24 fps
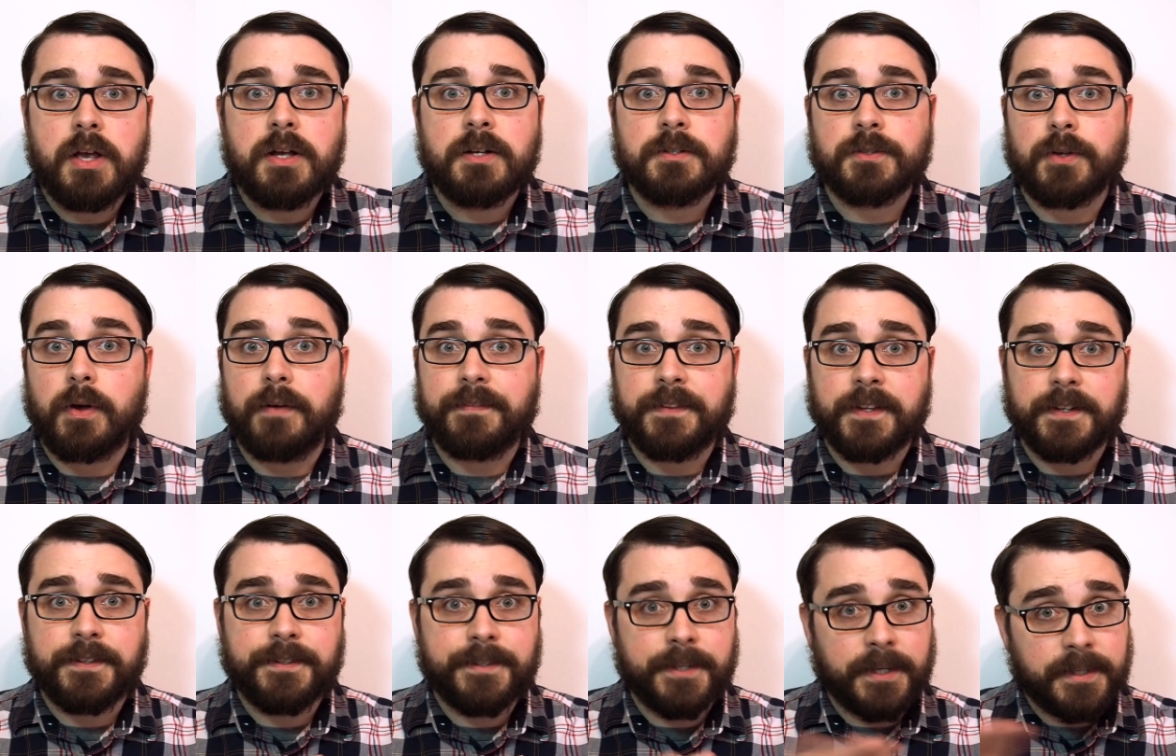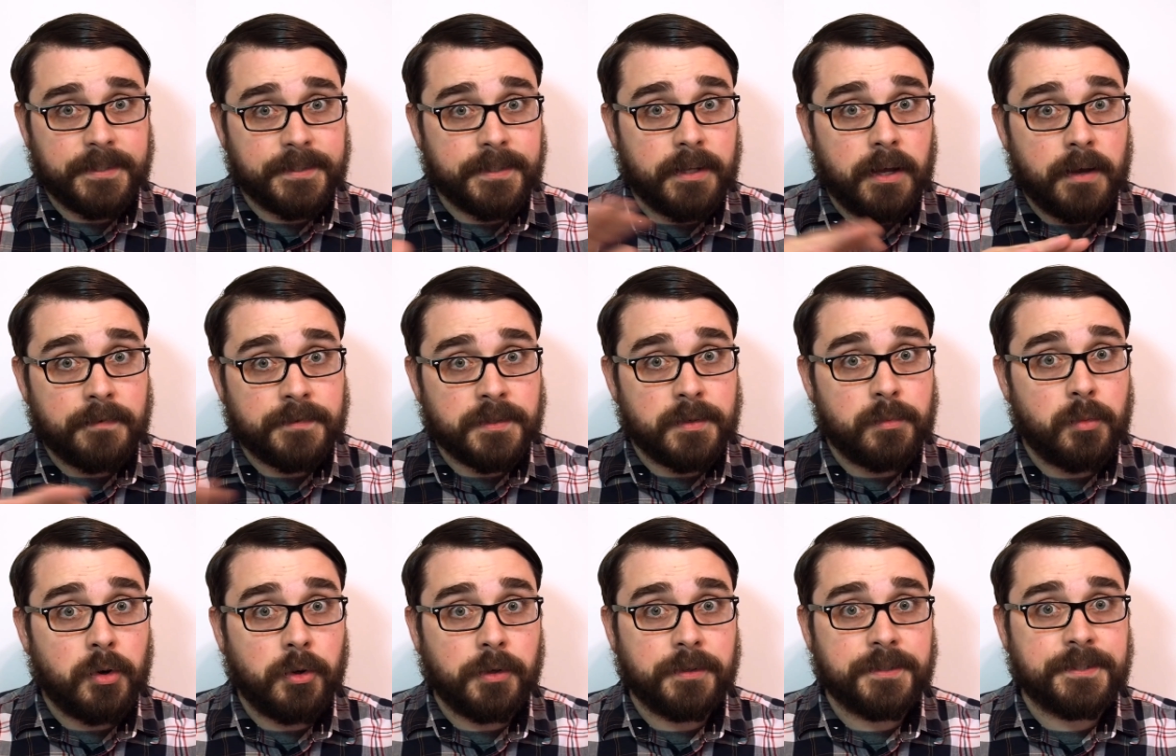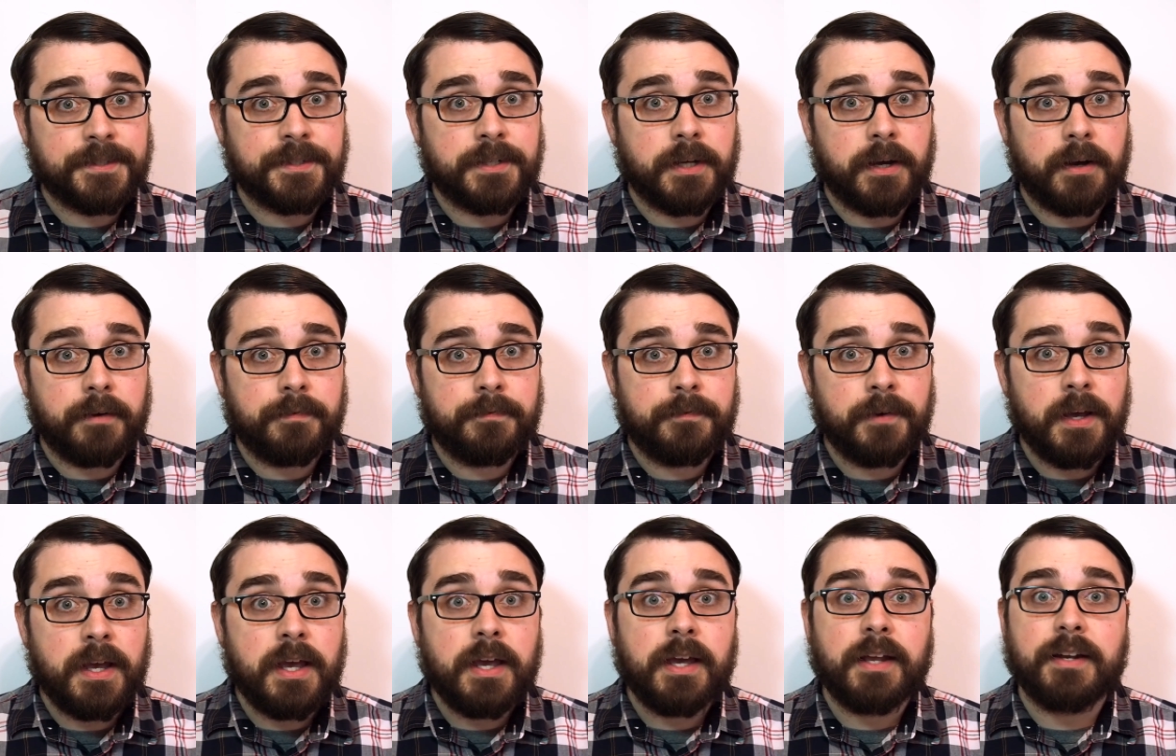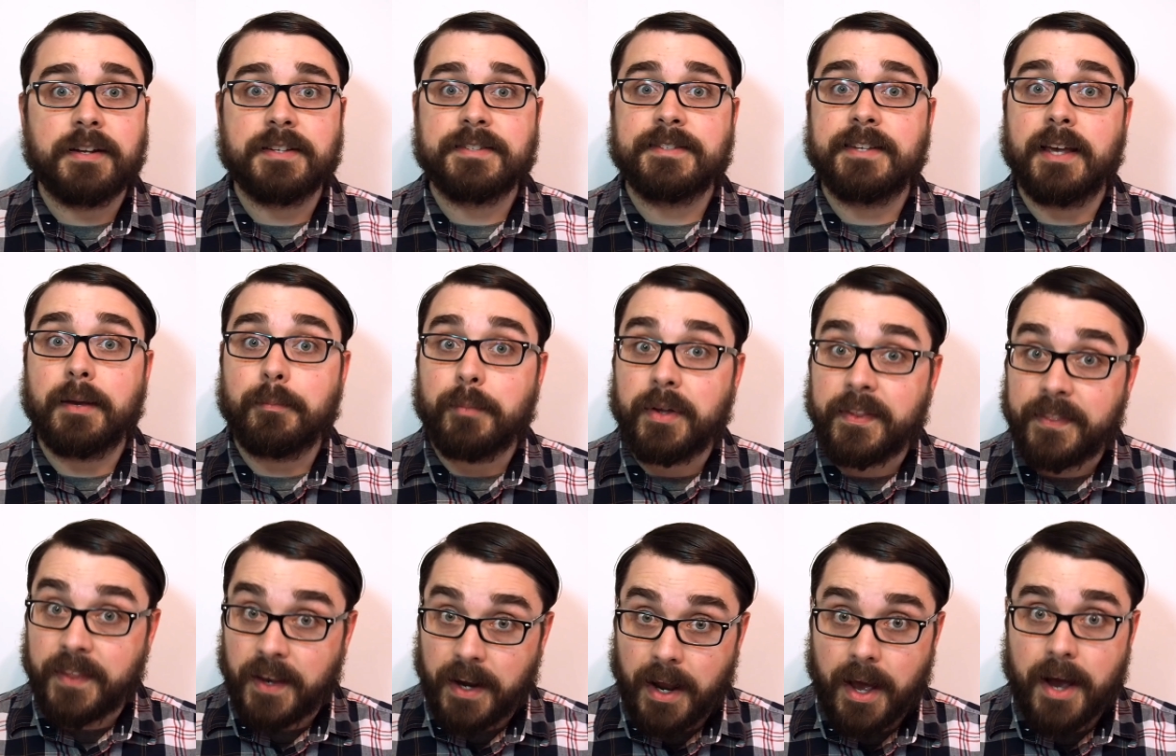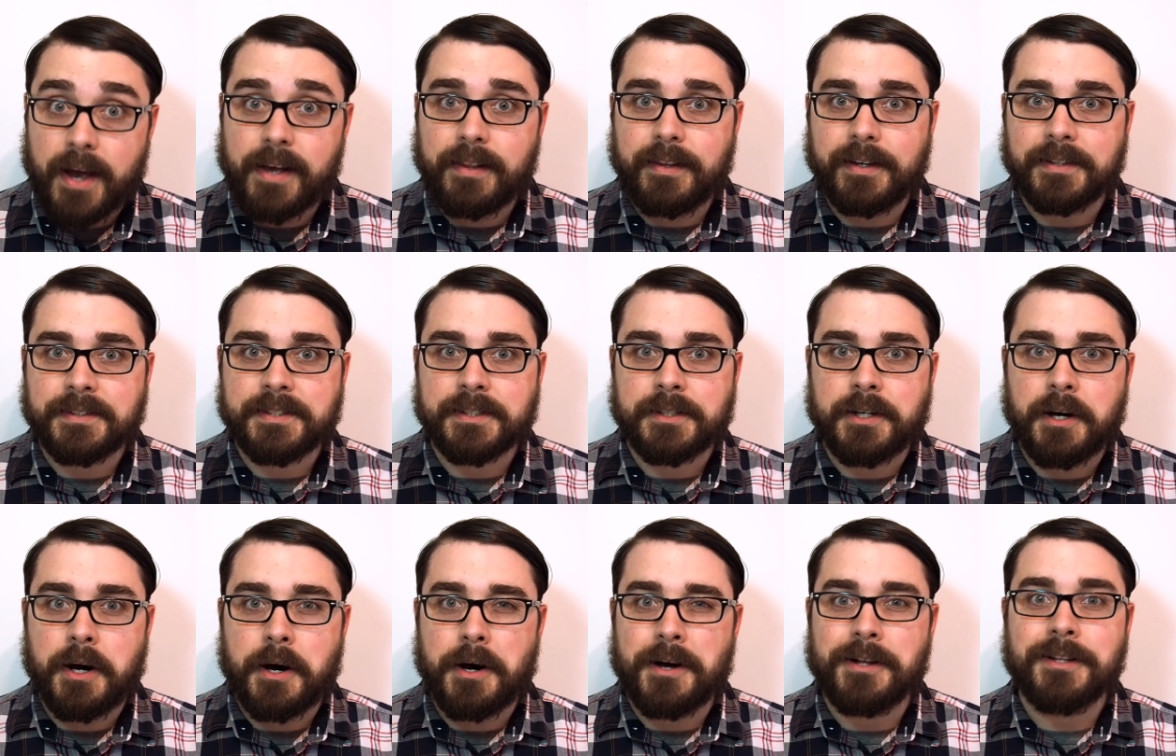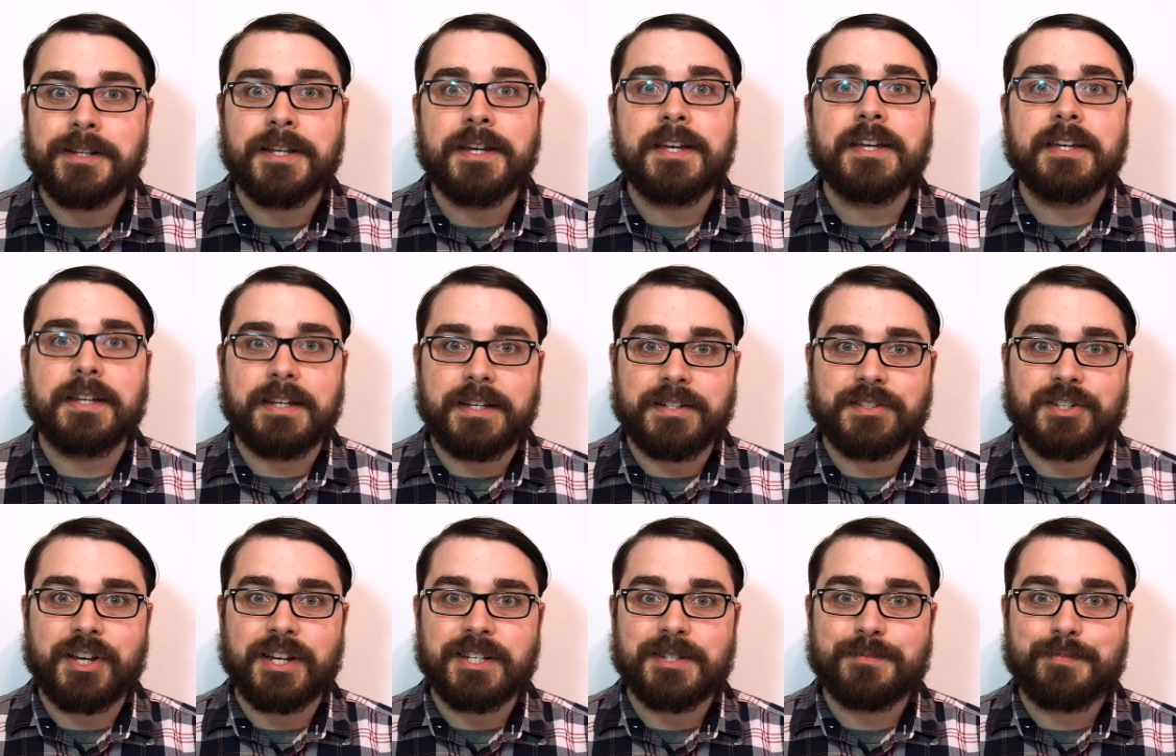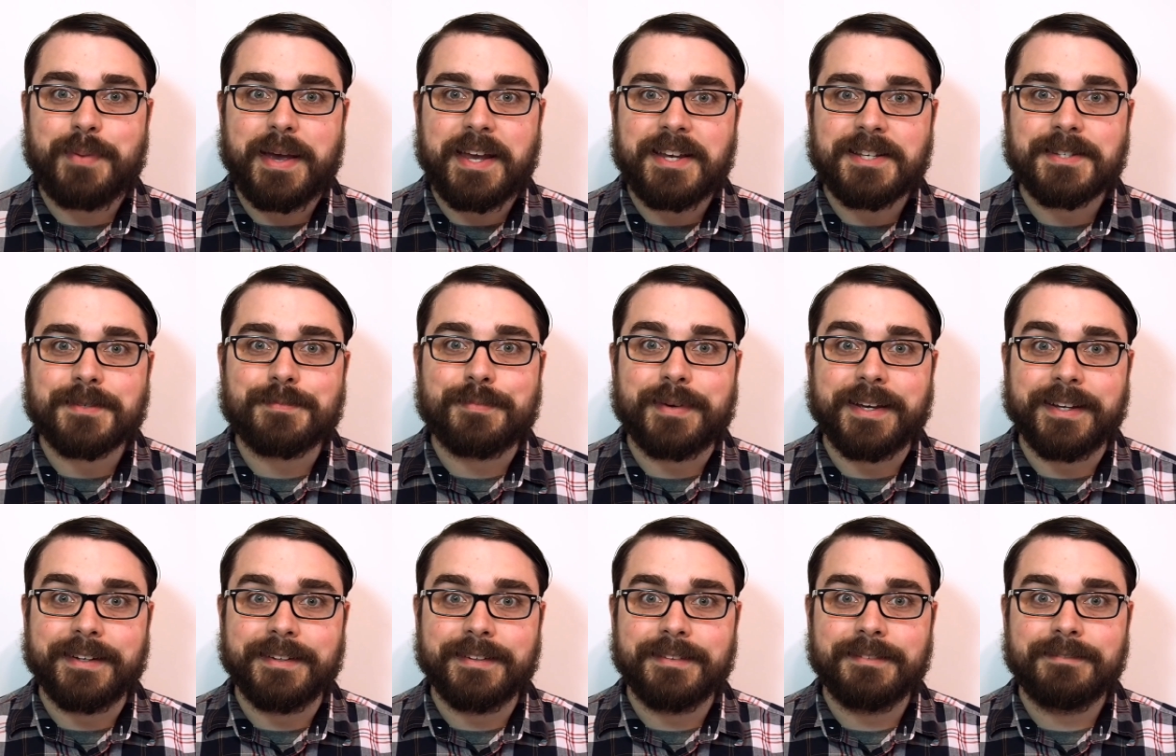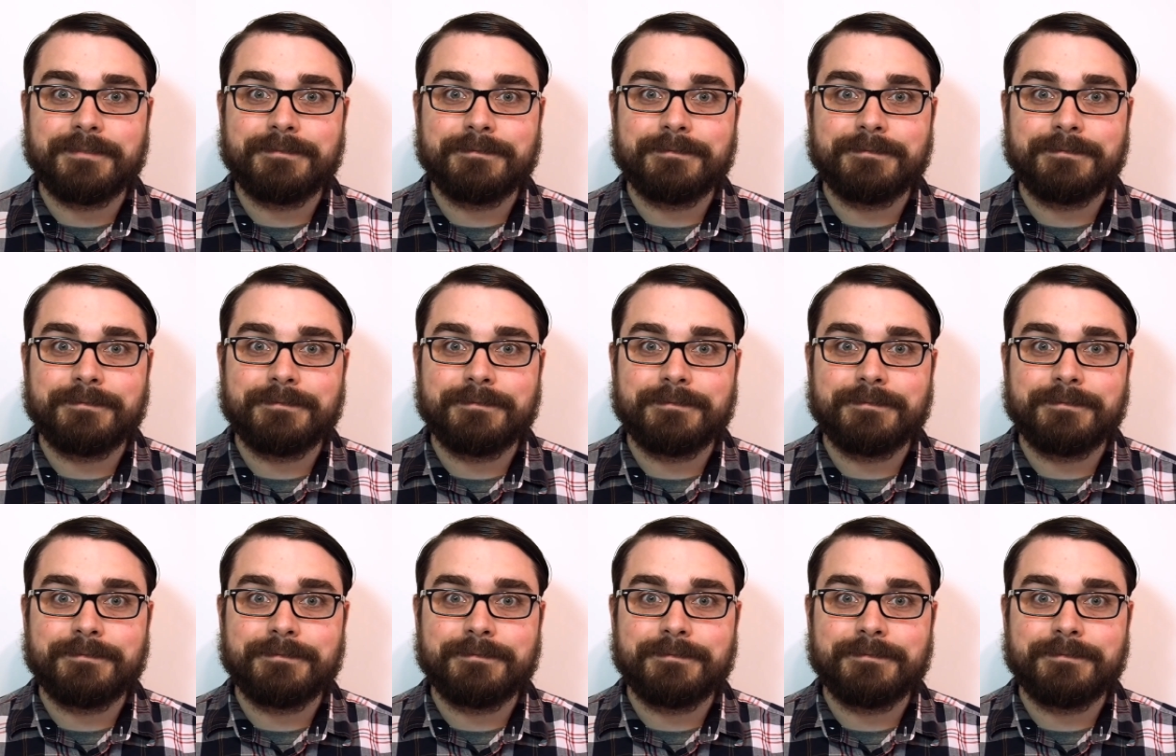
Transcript: so I'll have to dust off some old stuff in a segment that I like to call E J's Basement.